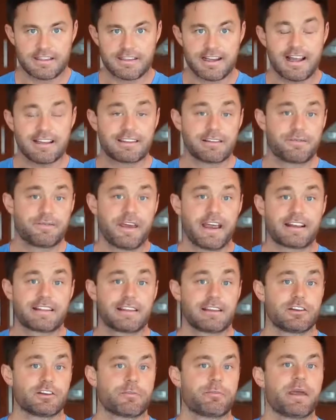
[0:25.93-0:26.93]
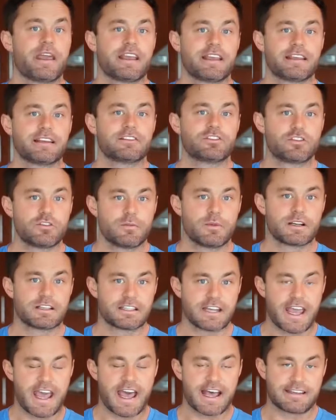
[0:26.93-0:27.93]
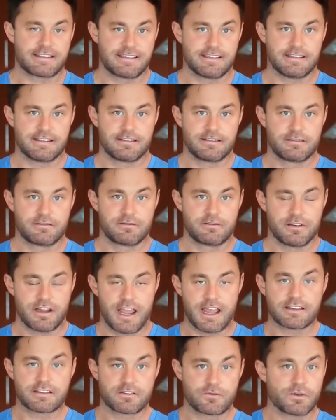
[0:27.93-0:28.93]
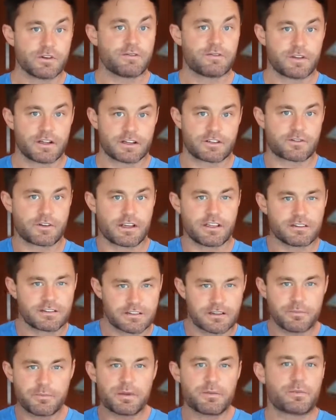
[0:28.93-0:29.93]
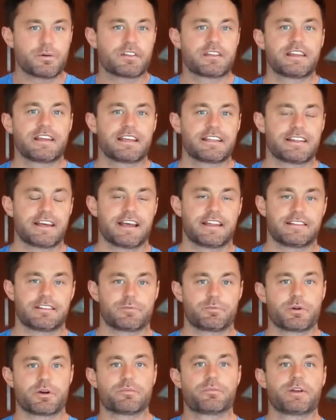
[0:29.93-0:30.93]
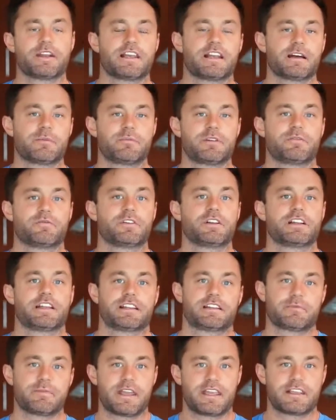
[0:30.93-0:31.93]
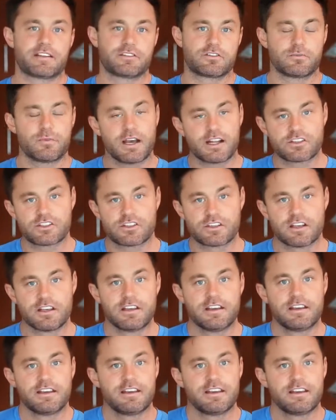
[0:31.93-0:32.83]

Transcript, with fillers: It's not the fact that you're making too much acid acid reflux, right? Some people think that. They're burping it up, they feel like they're making too much.